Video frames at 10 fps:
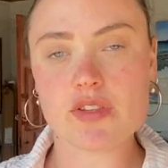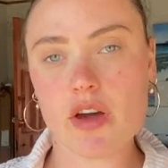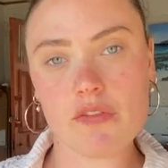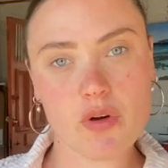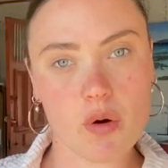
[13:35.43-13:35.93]
So
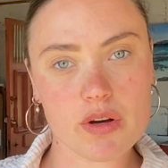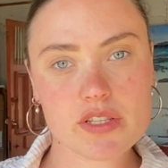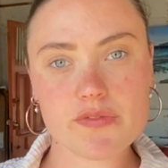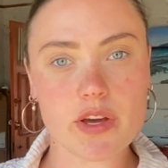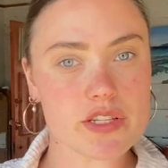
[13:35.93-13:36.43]
of
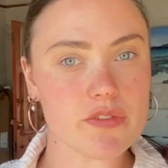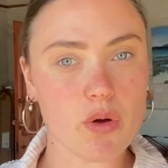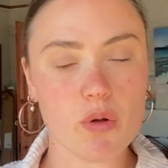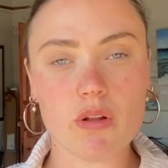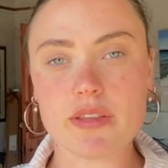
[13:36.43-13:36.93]
course, first of
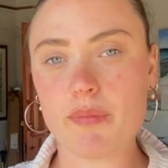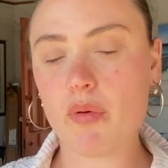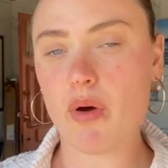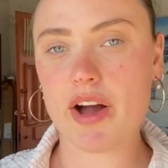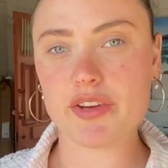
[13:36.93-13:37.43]
all, number
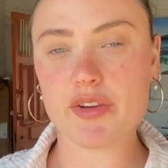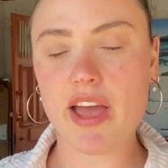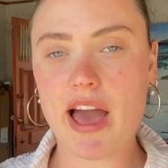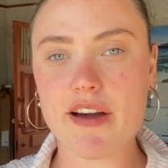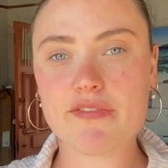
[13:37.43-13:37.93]
one, you
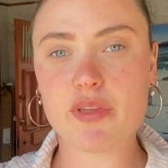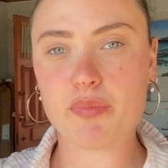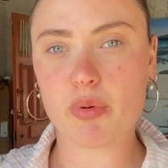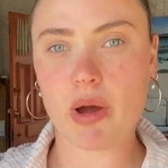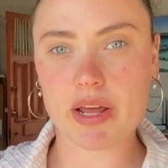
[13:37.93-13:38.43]
have the
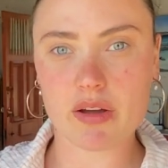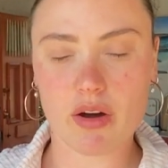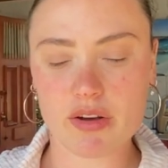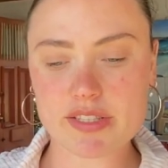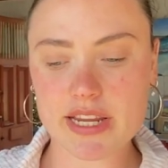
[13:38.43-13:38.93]
product
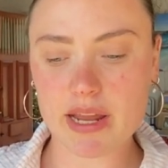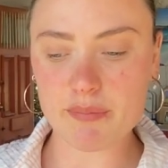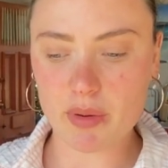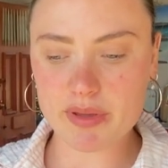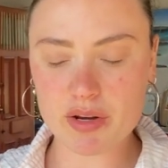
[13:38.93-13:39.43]
cost. And I'm
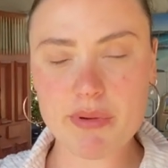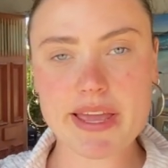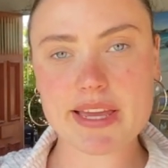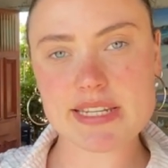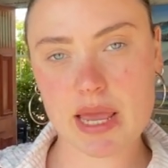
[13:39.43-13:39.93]
probably going to
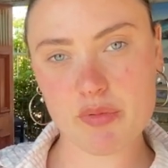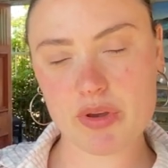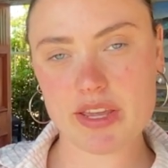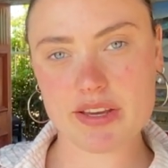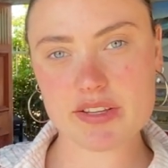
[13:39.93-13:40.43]
make a table
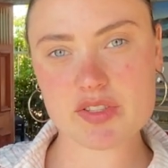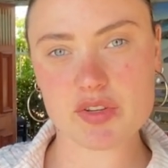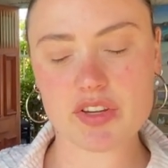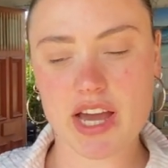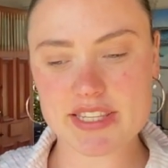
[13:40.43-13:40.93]
here so
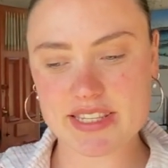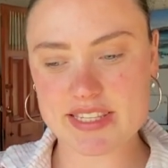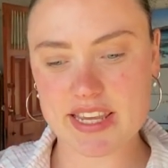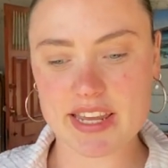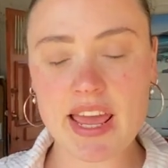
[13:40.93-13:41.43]
you guys can
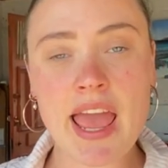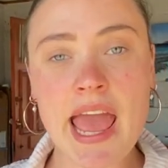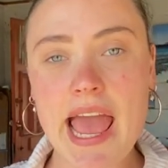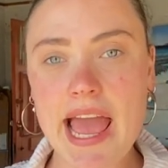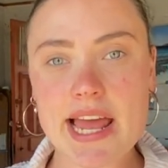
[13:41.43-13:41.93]
see it.
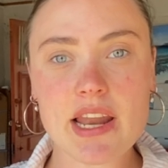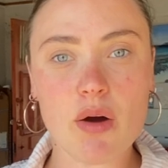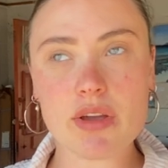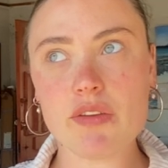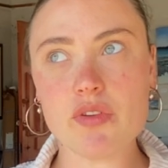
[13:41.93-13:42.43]
And
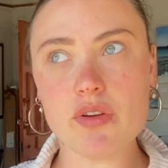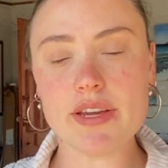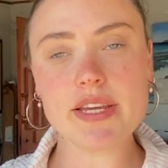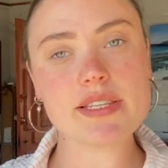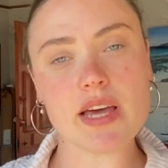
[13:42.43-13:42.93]
I'll give you
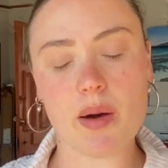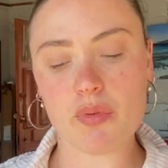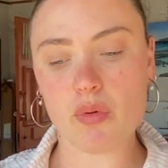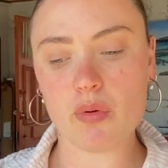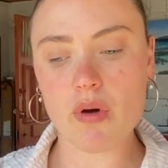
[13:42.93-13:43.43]
an
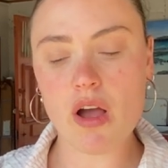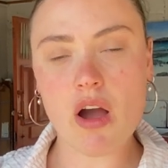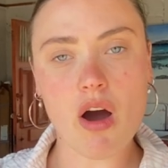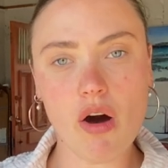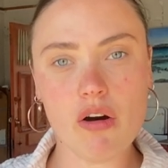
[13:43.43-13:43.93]
example
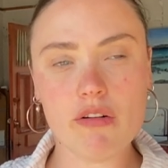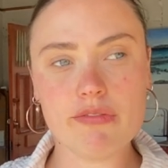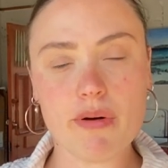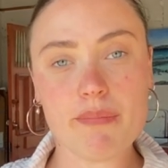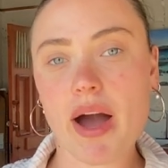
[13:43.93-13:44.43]

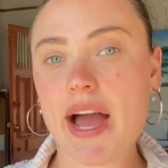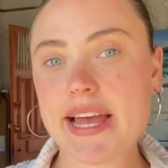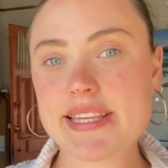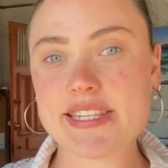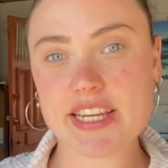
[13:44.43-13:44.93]
of my
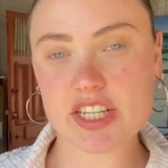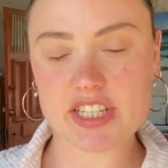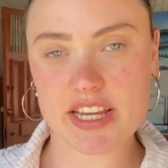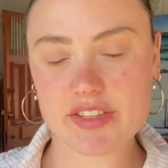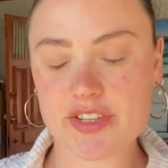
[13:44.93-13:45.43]
sticker
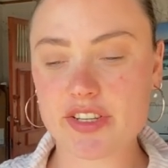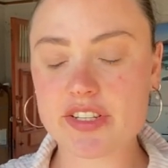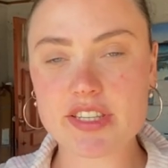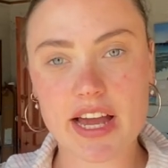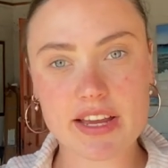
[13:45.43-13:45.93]
sheet so you
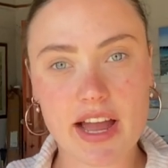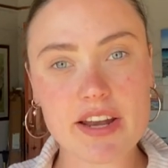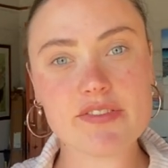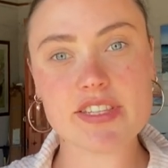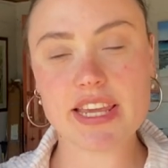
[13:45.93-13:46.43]
can kind
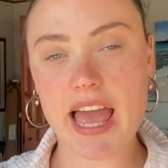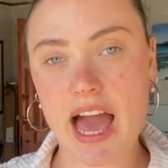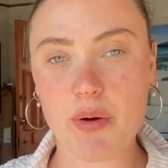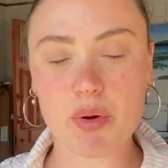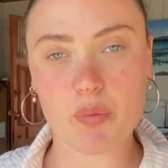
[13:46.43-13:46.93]
of see
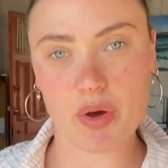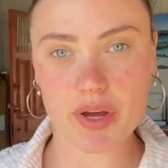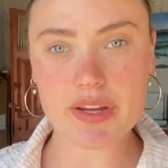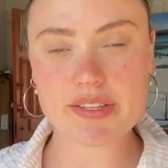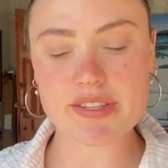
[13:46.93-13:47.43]
how it
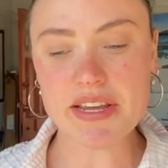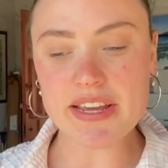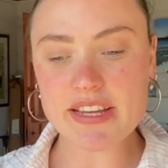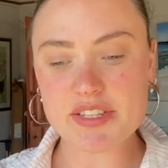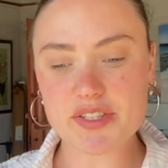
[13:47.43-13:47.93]
works.
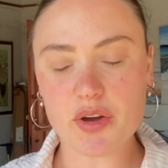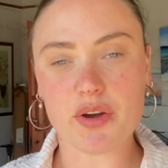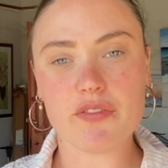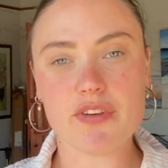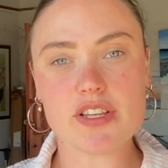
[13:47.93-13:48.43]

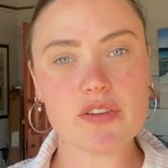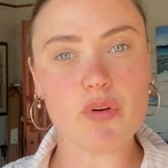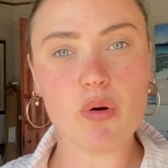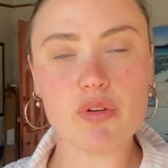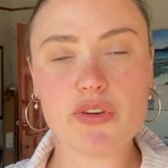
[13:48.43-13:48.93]
So first of
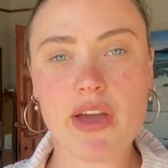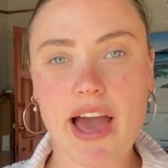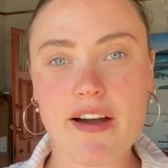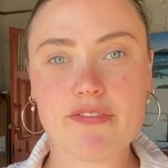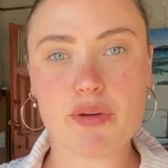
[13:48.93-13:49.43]
all, you
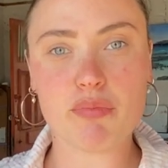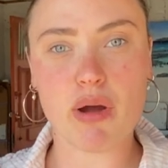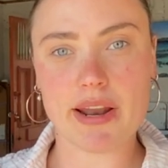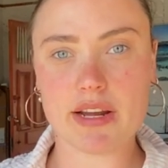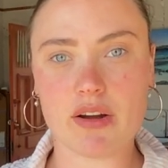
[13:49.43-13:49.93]
have the
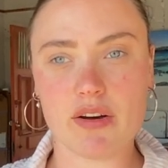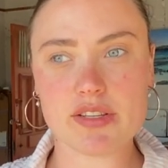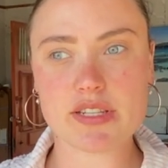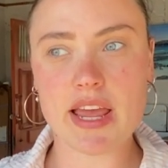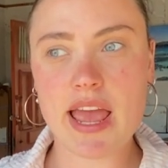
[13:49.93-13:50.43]
product
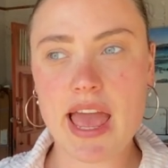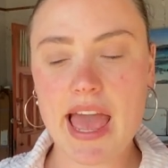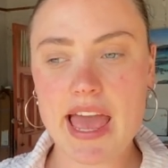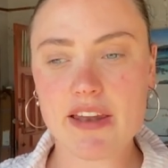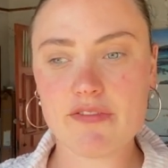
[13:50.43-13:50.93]
cost.
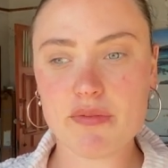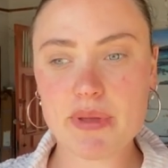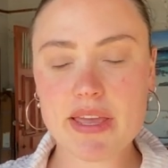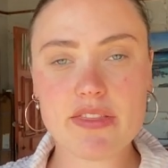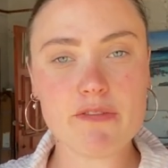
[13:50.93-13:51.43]
And for
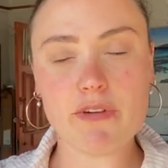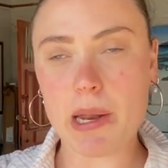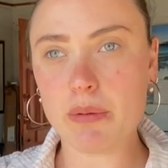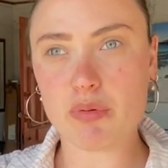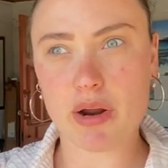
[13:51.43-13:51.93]
me, the
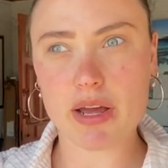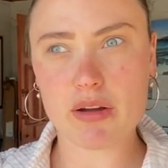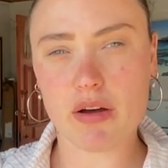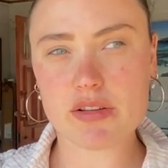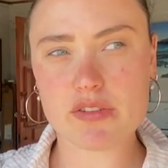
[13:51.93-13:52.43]
final product
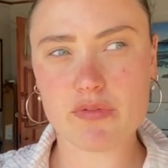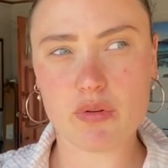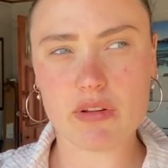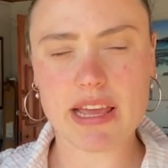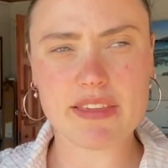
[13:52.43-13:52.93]
cost
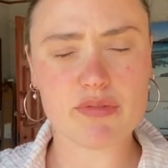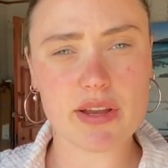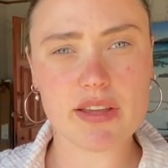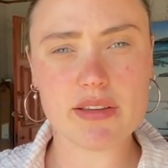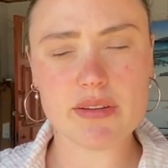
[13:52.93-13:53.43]
for like
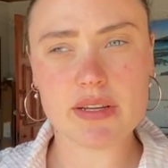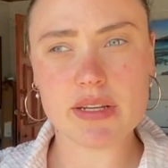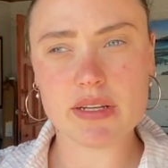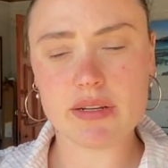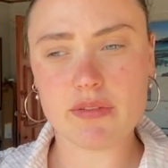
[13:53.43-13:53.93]

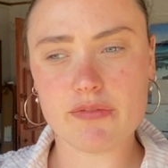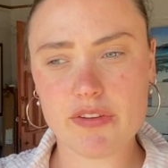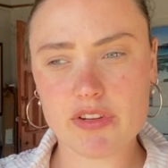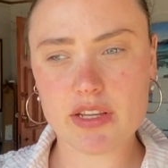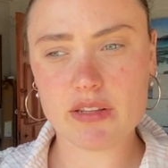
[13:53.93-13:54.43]

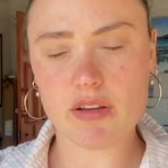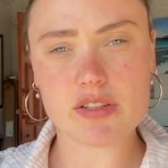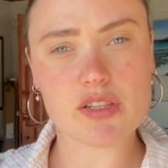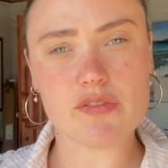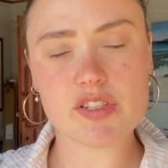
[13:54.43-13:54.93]
350
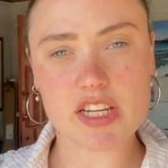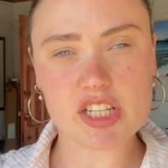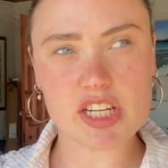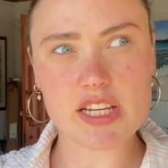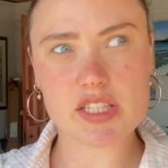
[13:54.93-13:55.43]
lots of sticker
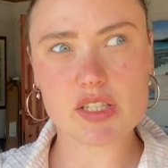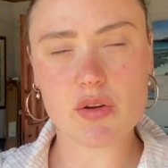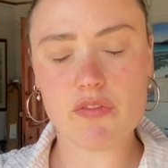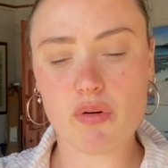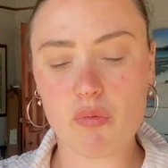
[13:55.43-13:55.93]
sheets
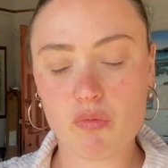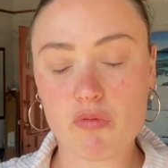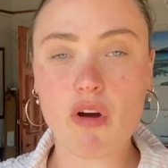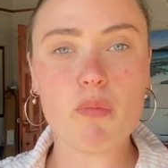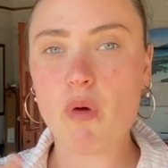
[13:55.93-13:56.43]

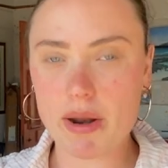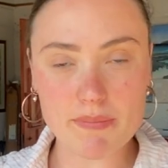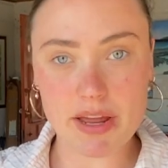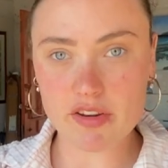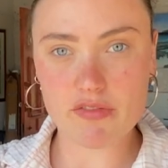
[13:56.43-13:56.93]
from one
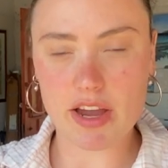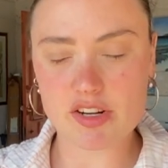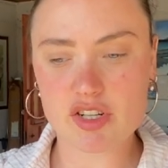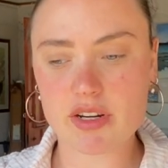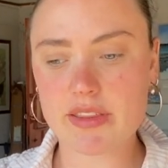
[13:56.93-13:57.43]

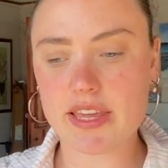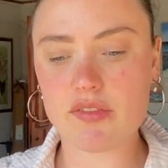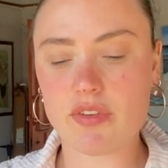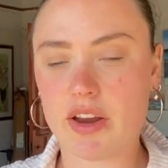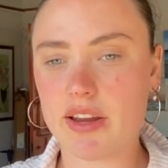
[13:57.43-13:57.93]
manufacturer, they
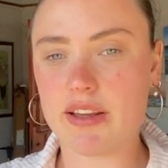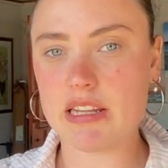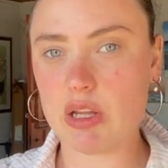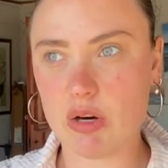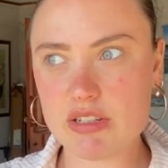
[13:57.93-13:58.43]
can vary a
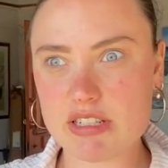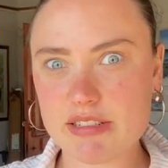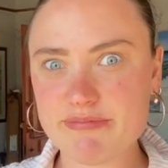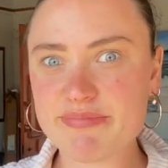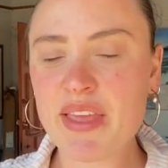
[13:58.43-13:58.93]
lot,
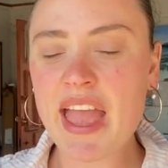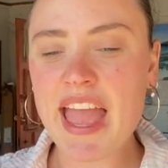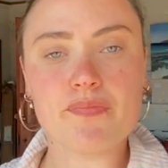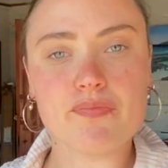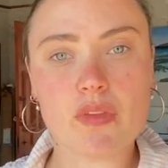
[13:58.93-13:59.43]

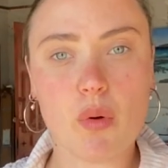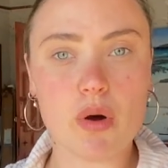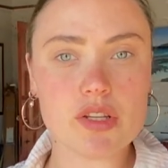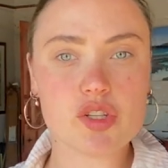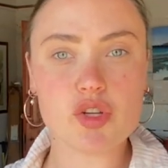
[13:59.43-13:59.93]
was